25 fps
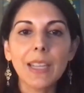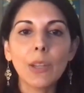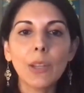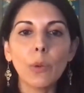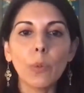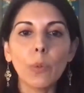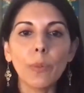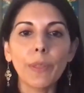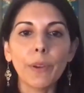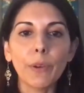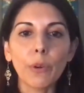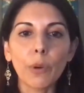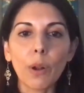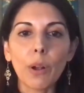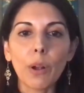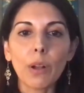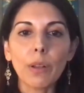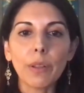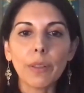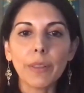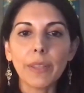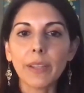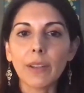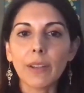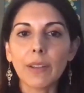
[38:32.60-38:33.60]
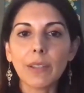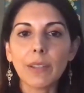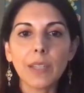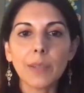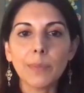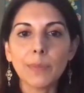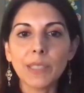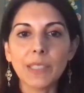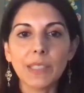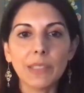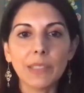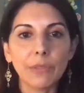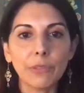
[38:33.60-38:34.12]
They all come
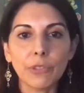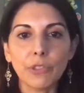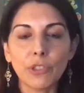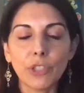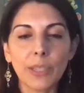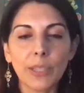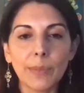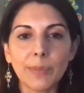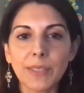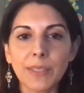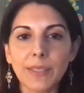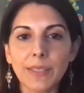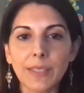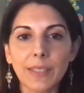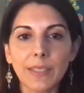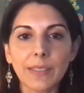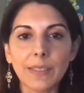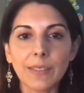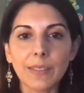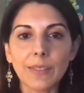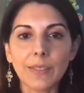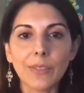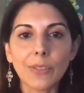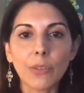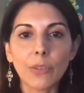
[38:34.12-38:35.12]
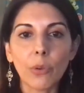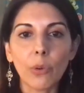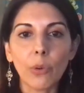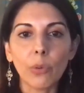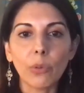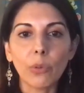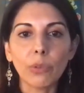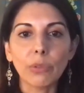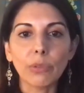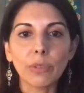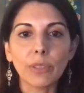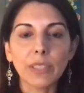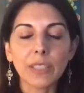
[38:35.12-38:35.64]
in different shapes and sizes. So
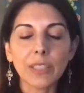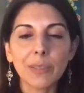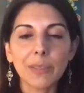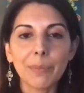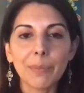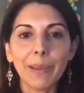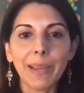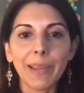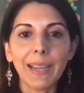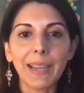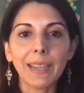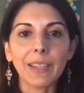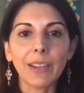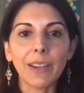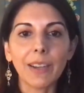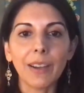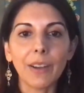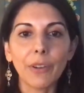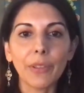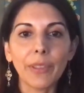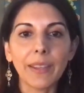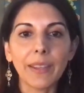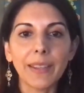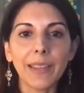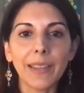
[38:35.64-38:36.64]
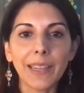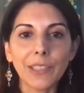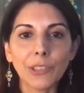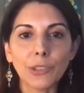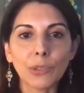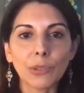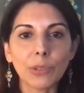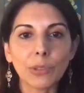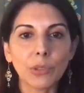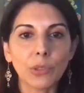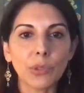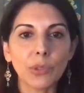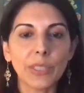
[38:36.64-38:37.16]
you look at the back, are they
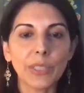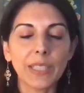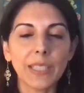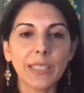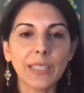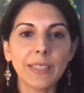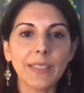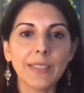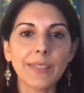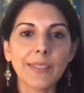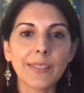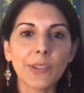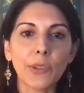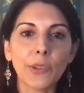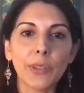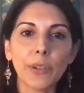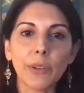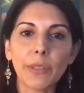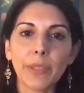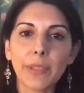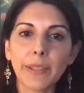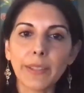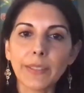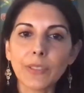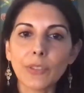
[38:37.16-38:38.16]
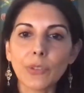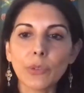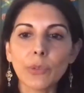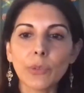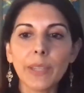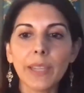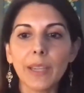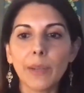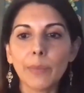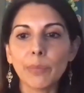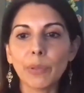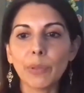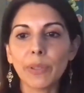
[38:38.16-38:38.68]
natural ingredients? Are there things you
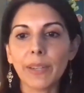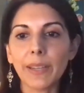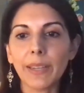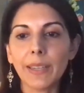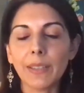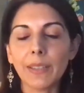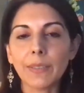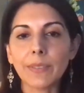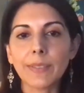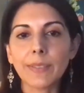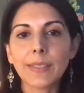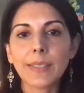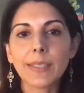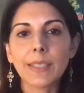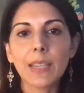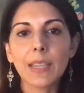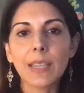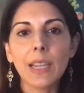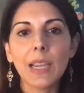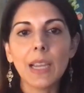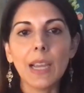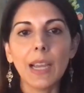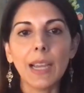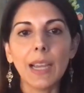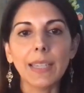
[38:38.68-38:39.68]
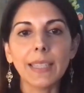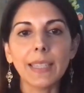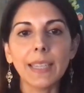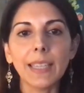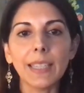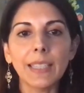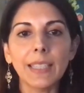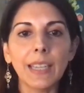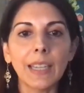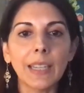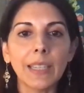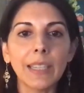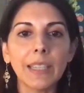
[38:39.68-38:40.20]
can't pronounce?
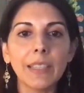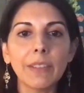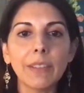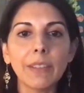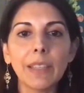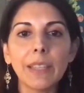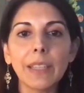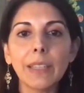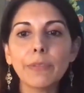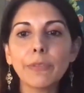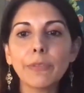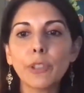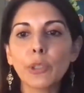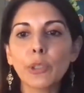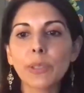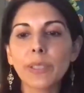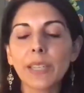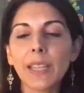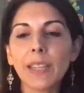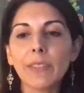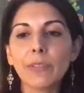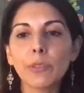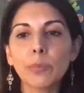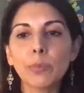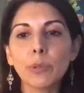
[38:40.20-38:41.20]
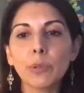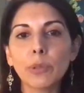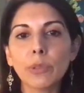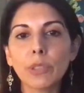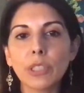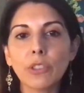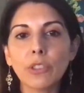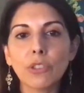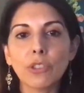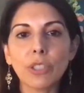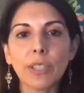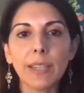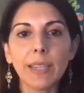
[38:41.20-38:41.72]
Again, if you're going to have a
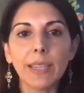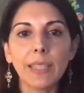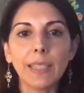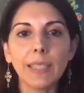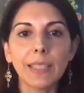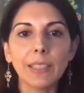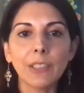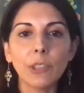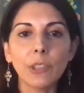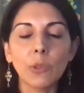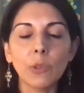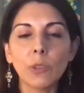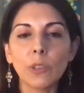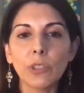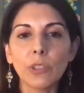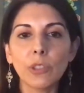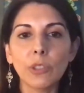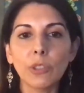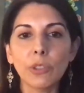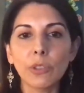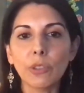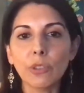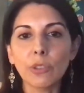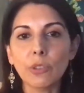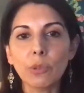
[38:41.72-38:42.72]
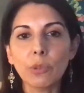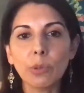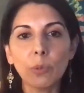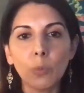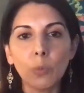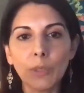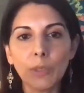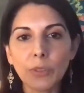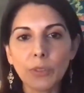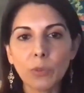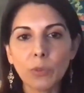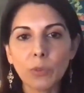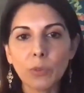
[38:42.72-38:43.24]
protein shake and you do it
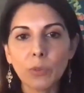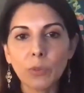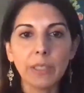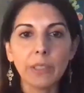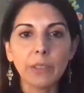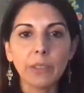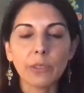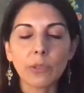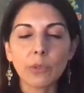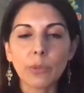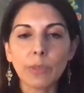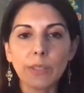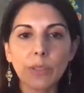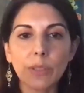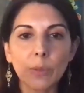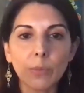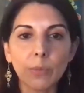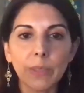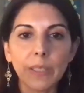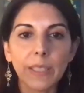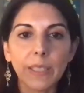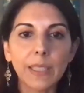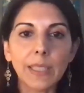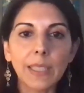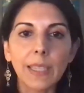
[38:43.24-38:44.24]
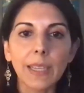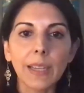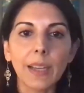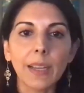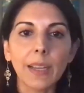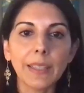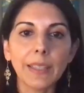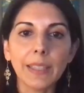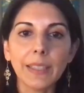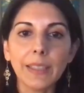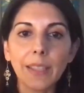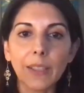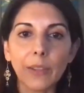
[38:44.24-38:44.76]
once a week or twice a week, I
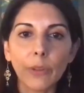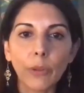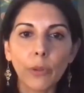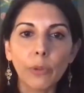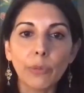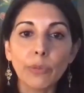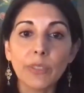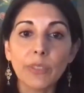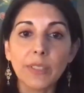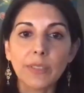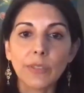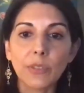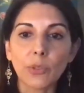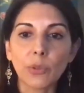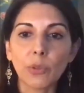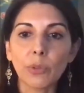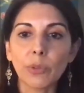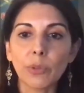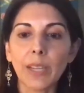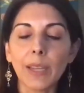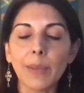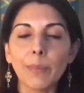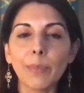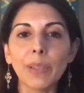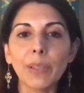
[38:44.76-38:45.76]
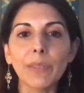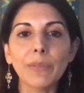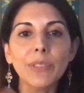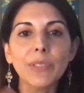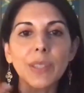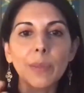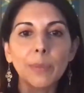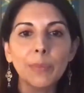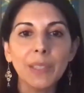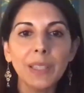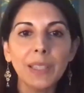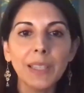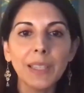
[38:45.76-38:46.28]
think that those things are okay. But if
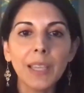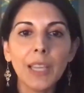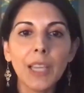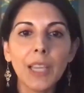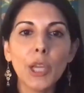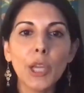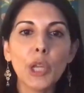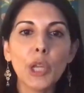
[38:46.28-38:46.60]
something,